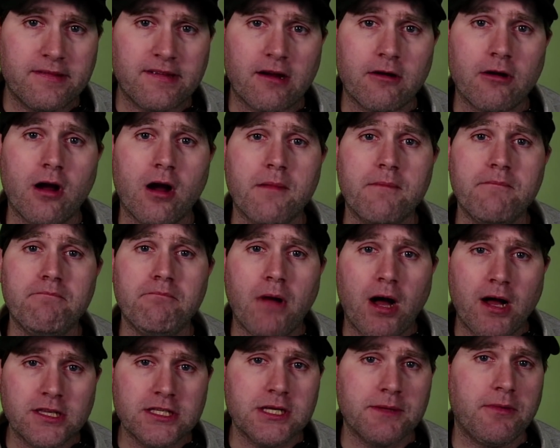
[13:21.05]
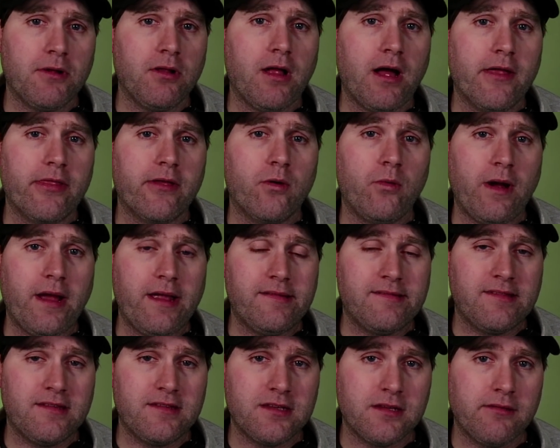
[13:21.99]
there are multiple other ways
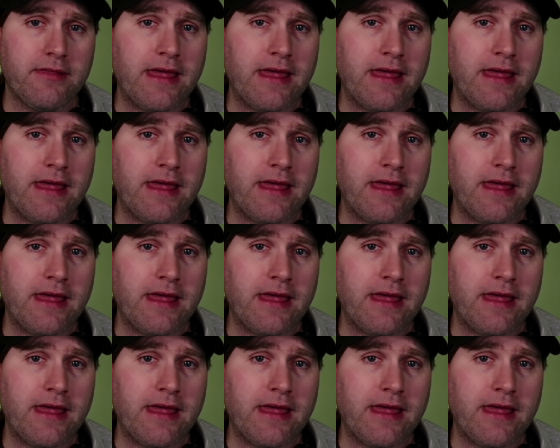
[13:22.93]
to do